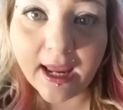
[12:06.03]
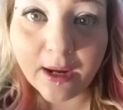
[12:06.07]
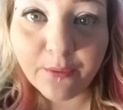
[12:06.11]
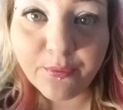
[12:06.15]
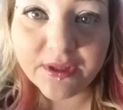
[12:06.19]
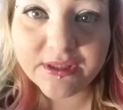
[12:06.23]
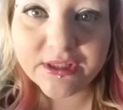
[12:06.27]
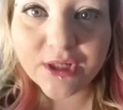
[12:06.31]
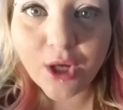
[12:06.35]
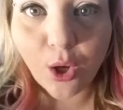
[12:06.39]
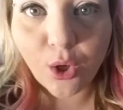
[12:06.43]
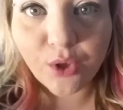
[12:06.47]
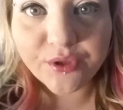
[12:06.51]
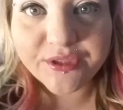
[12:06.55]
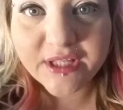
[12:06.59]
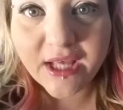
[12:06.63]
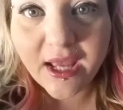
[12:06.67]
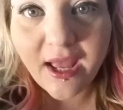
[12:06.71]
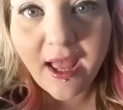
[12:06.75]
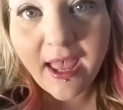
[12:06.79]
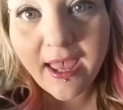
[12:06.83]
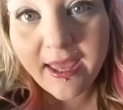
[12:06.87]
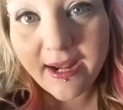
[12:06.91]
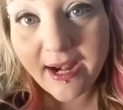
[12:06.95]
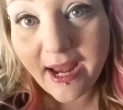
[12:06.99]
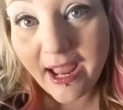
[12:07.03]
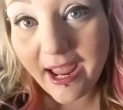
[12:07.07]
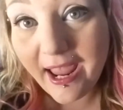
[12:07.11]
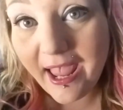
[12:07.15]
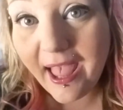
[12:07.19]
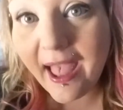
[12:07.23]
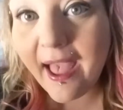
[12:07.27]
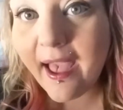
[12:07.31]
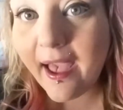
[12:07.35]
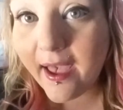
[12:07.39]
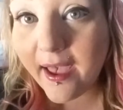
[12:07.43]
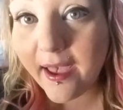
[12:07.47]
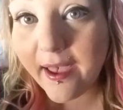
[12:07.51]
I went to Ulta and I
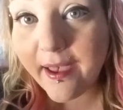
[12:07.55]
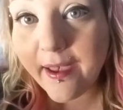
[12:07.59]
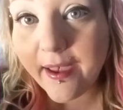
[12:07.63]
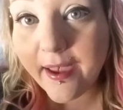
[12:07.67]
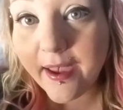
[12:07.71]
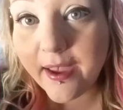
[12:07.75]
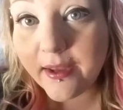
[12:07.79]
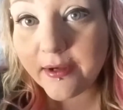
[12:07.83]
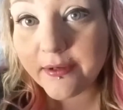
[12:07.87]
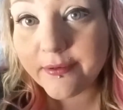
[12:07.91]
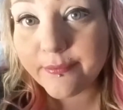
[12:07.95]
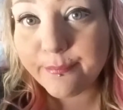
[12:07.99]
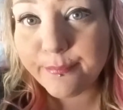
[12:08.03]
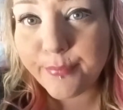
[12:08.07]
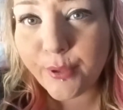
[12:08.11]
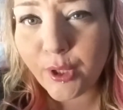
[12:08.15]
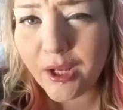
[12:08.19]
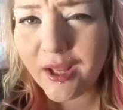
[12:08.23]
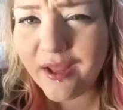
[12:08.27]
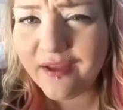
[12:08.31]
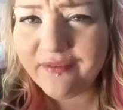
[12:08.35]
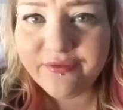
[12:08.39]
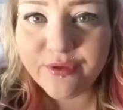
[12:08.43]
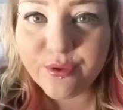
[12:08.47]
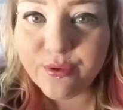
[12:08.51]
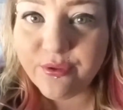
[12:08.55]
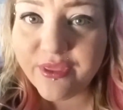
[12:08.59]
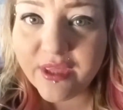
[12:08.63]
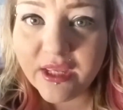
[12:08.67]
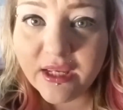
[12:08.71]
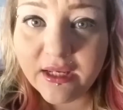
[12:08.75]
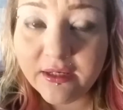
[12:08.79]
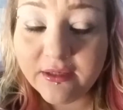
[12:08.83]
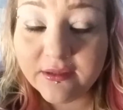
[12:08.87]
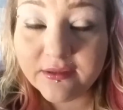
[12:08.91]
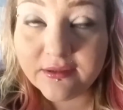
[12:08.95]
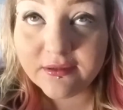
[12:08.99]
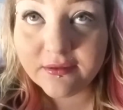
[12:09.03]
had bought a few
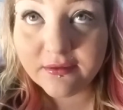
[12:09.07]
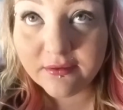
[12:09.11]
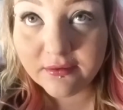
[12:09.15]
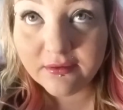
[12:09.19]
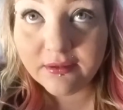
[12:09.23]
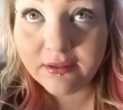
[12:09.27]
things.